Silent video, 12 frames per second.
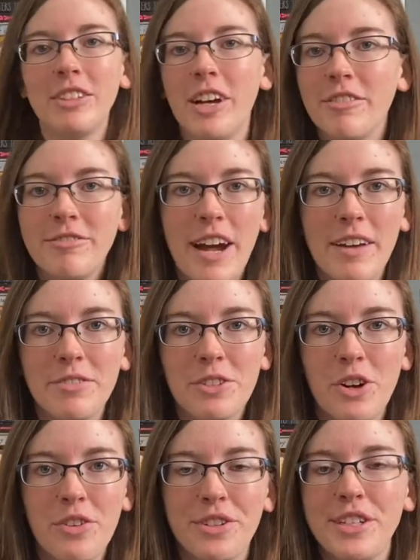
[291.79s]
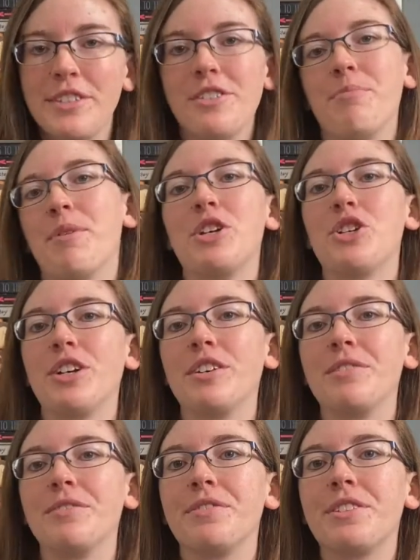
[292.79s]
a lot of five-star reads on my
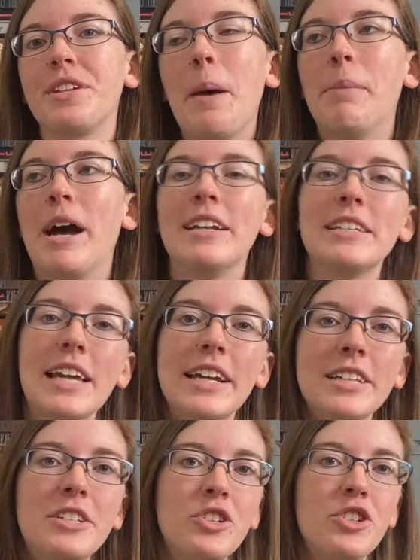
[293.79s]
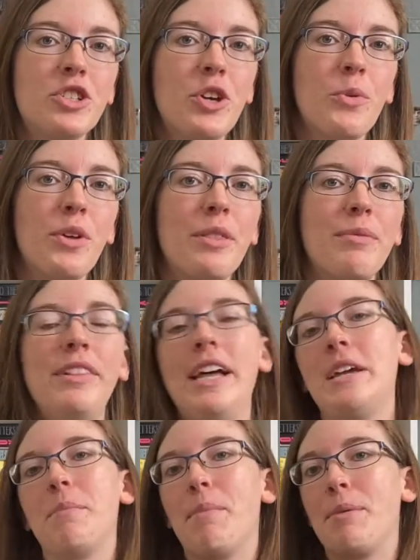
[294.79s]
shelves, but I decided to just go with
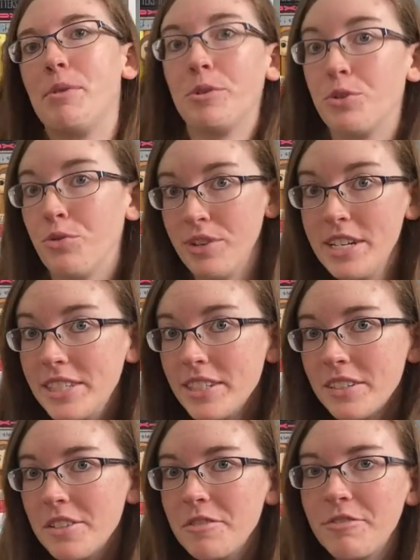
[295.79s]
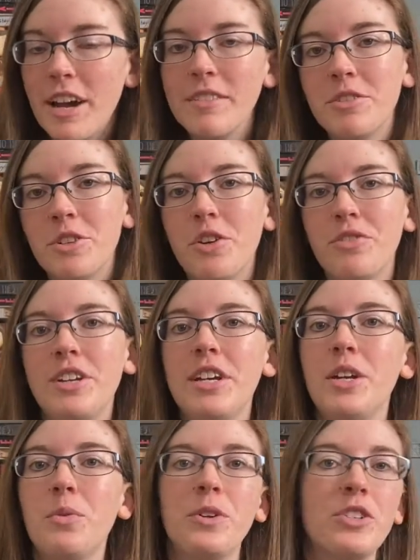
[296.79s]
like my most recent five-star
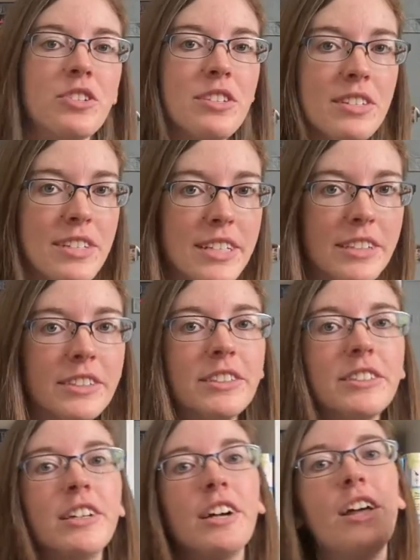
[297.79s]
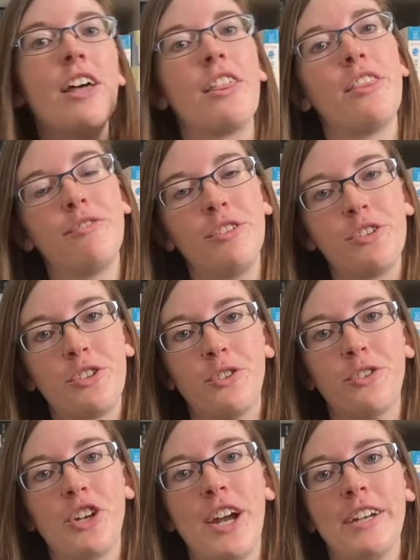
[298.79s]
read, which is still The First
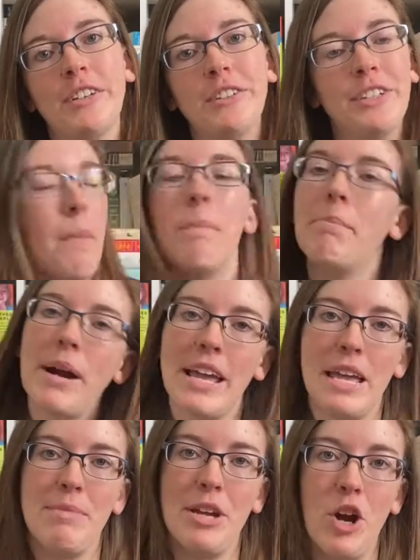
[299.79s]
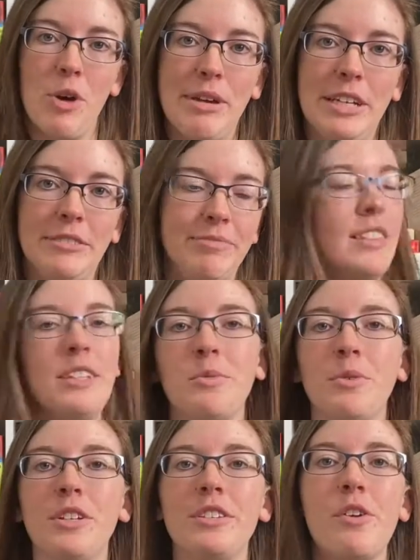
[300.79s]
Girl Child by Amy Harmon. This
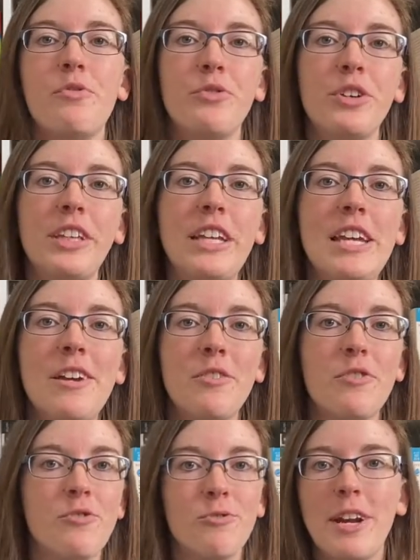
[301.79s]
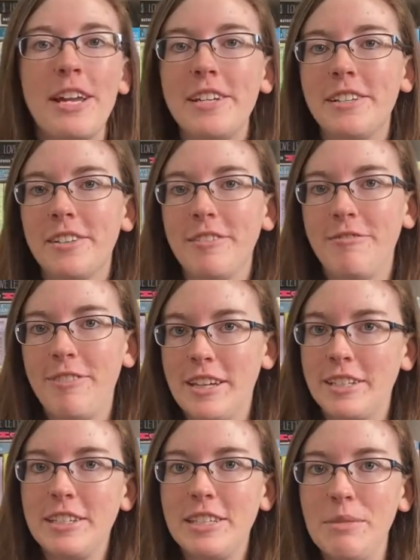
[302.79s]
was a really great
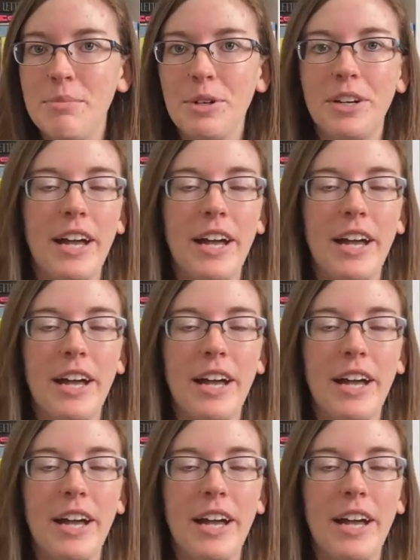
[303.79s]
fantasy book.